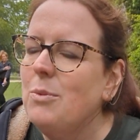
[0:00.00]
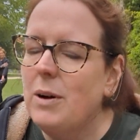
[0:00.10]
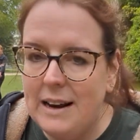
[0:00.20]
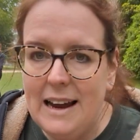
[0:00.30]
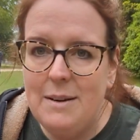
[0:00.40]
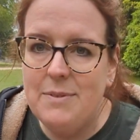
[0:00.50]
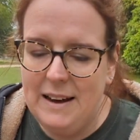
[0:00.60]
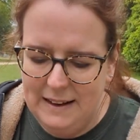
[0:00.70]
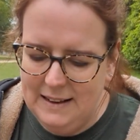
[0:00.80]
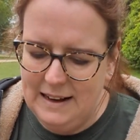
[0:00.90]
what I
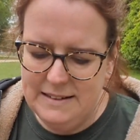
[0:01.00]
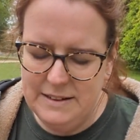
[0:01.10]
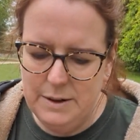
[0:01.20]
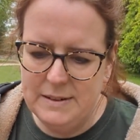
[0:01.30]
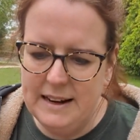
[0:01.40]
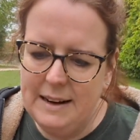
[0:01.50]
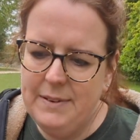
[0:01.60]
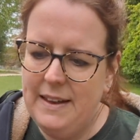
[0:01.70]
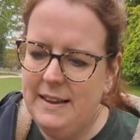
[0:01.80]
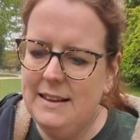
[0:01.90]
invite the client to do is I
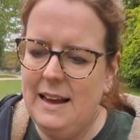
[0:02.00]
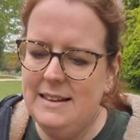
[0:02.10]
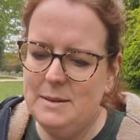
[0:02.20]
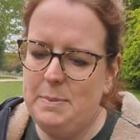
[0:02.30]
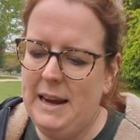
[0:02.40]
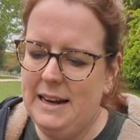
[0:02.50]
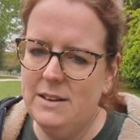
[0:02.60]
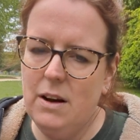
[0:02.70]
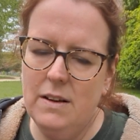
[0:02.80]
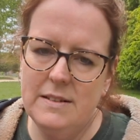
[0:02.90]
invite the client to pick
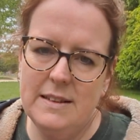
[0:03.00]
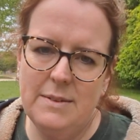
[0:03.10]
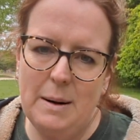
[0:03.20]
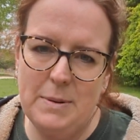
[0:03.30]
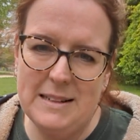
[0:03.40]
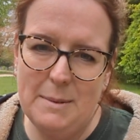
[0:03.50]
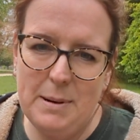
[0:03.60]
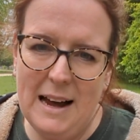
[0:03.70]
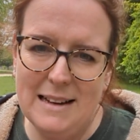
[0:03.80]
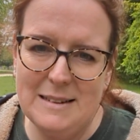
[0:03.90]
dolls that represent
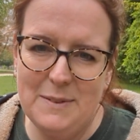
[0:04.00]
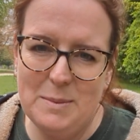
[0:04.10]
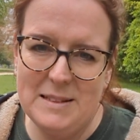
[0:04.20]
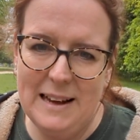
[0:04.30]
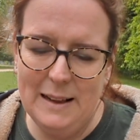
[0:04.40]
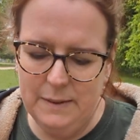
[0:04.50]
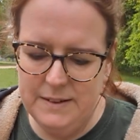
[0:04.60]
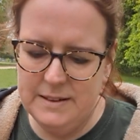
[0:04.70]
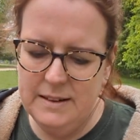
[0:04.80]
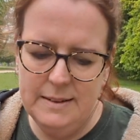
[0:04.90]
parts of
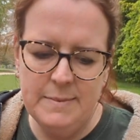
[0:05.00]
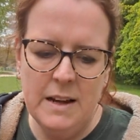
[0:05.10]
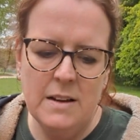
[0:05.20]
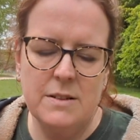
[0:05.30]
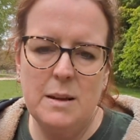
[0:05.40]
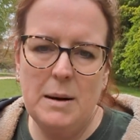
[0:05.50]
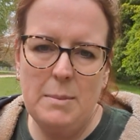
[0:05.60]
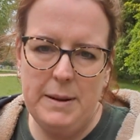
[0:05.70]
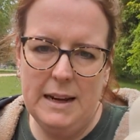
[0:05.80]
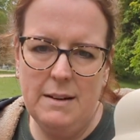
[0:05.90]
themselves. So they
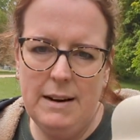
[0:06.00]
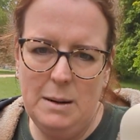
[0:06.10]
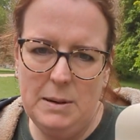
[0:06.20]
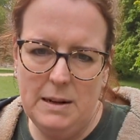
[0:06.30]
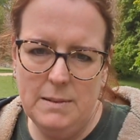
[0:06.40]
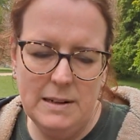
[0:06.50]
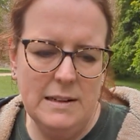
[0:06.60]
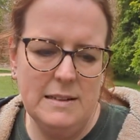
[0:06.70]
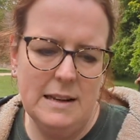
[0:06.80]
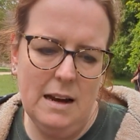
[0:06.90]
might pick a really big one
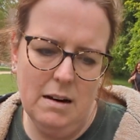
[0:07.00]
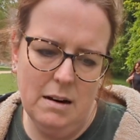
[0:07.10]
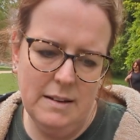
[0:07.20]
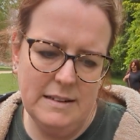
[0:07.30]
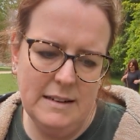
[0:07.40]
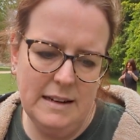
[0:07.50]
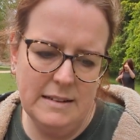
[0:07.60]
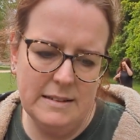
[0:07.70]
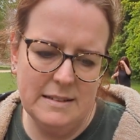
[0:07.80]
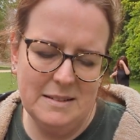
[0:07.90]
and say, oh, this
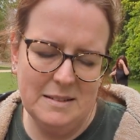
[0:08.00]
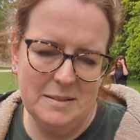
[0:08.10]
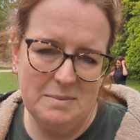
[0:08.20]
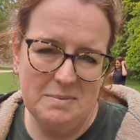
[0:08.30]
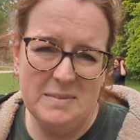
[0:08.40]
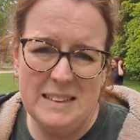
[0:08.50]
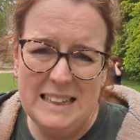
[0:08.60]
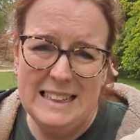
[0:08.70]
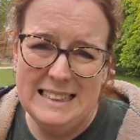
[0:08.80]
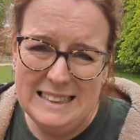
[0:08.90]
is,
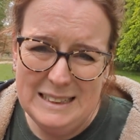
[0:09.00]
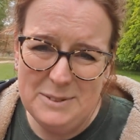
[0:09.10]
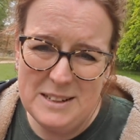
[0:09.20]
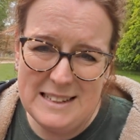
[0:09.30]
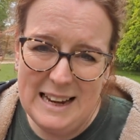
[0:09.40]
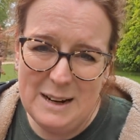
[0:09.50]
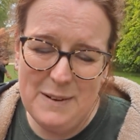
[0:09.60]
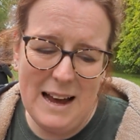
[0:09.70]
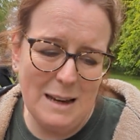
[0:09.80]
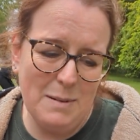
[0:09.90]
for the sake of
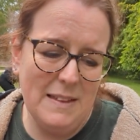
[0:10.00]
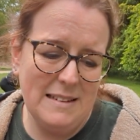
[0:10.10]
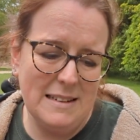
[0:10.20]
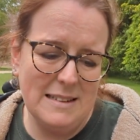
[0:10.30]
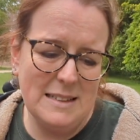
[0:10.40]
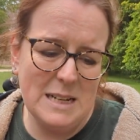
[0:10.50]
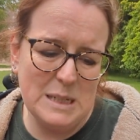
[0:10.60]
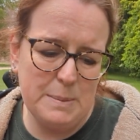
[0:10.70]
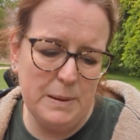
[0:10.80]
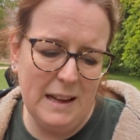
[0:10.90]
argument, this is
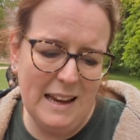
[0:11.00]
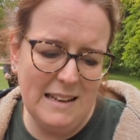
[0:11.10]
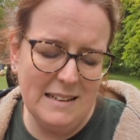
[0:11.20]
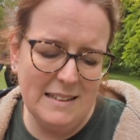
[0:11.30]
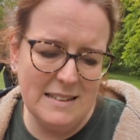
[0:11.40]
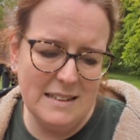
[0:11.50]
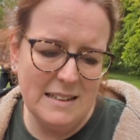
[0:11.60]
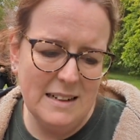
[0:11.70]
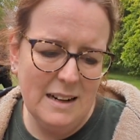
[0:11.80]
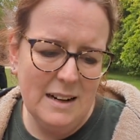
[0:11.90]
disciplined,
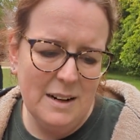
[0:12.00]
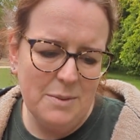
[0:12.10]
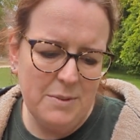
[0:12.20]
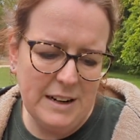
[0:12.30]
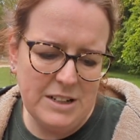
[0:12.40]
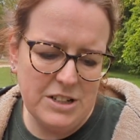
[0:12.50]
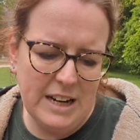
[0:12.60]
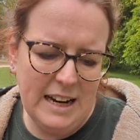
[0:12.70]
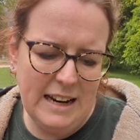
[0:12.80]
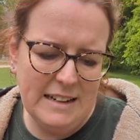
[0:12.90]

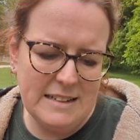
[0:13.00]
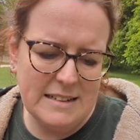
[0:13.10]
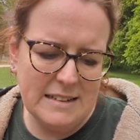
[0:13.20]
rigid,